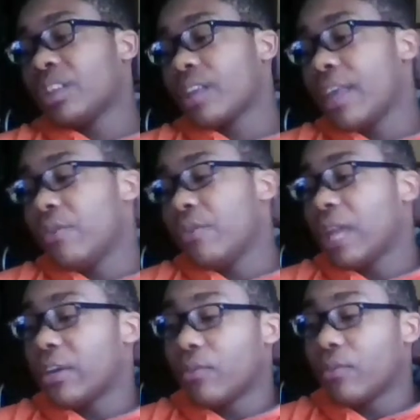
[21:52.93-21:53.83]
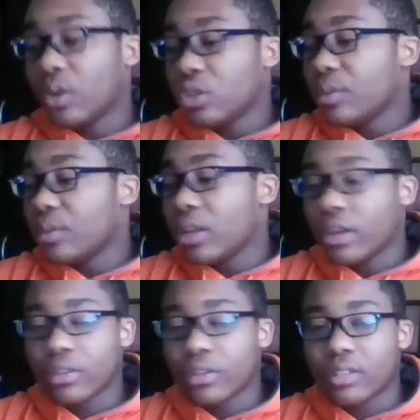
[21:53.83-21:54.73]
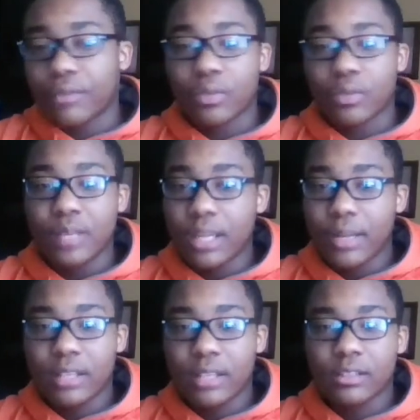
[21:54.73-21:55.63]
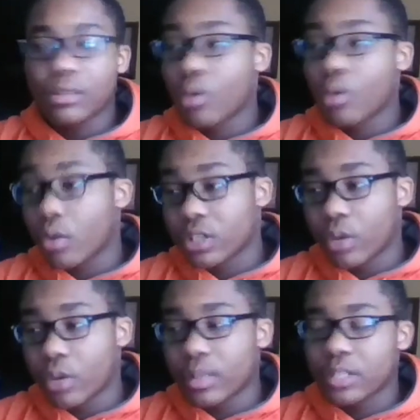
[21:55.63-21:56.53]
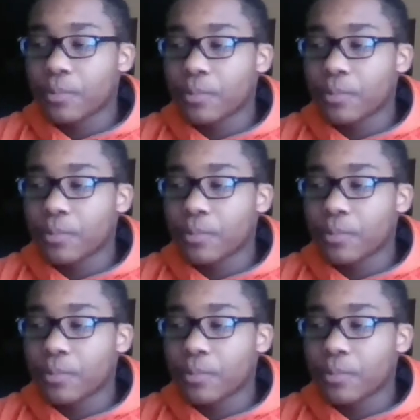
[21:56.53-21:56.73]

If you like your volume and all the other stuff, those media buttons, Corsair wins.